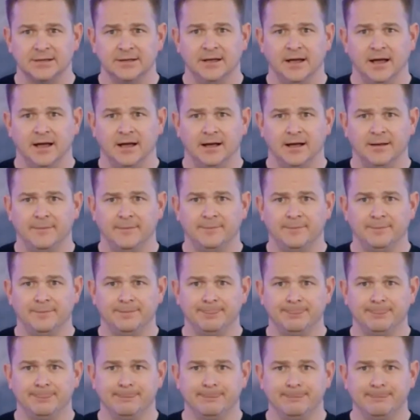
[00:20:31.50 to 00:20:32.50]

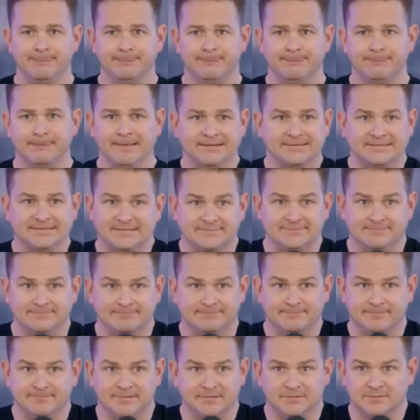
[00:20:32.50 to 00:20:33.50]
That's
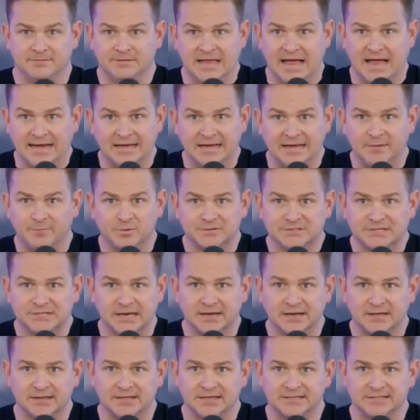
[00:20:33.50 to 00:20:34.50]
90%
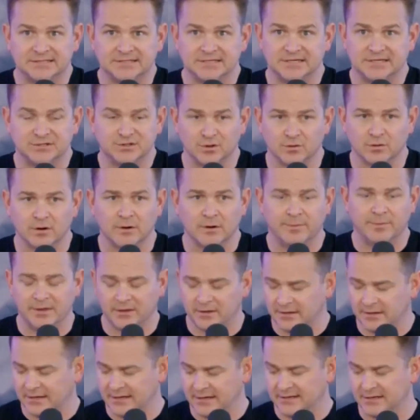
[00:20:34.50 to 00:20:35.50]
of this is your
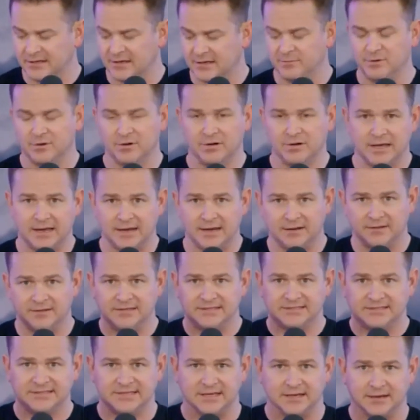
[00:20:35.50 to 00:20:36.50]
ability to communicate on
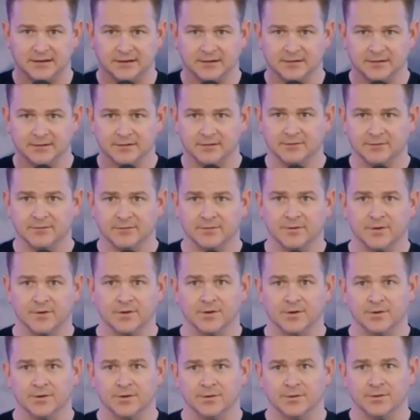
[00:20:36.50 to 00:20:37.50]
this thing.
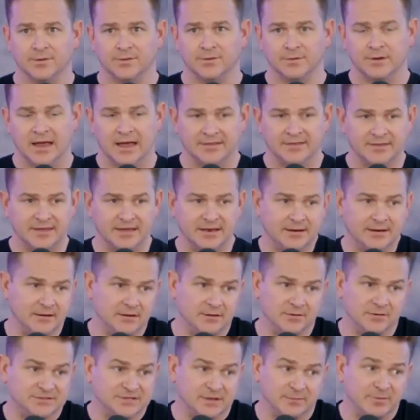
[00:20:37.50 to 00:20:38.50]
And then
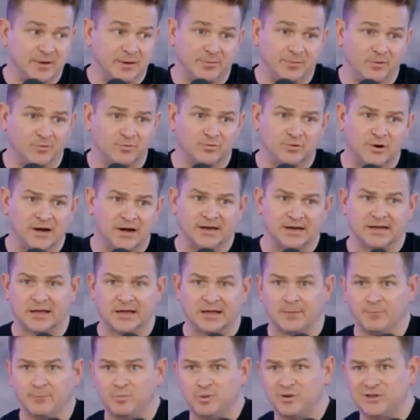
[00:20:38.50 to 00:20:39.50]
some people run it
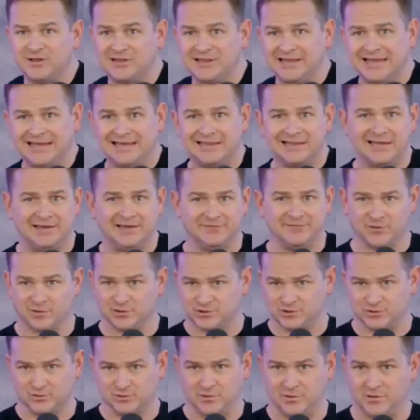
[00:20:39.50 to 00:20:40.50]
completely
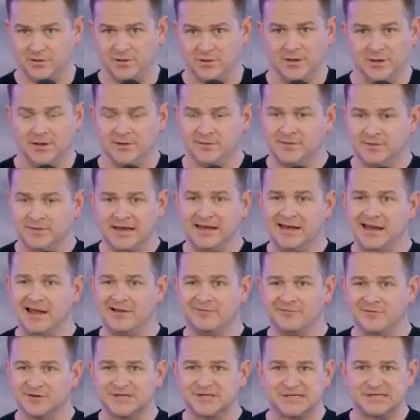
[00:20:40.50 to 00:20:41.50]
virtual. They
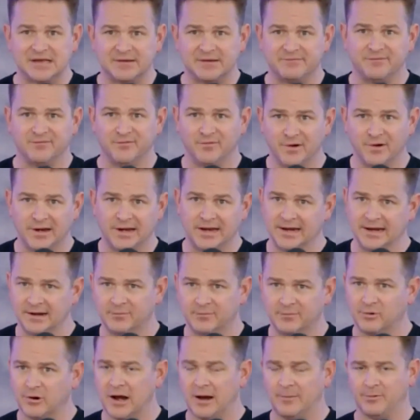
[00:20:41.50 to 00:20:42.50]
never step foot in a
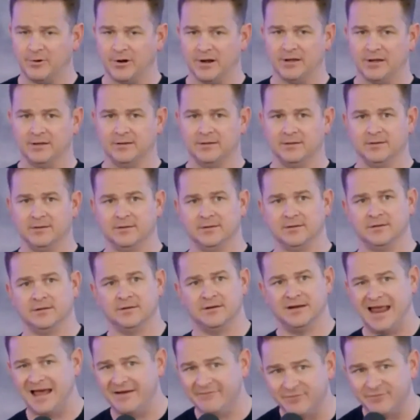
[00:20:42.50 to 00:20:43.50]
property.
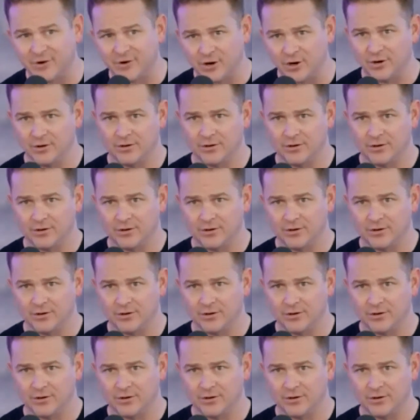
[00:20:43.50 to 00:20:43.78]
Never.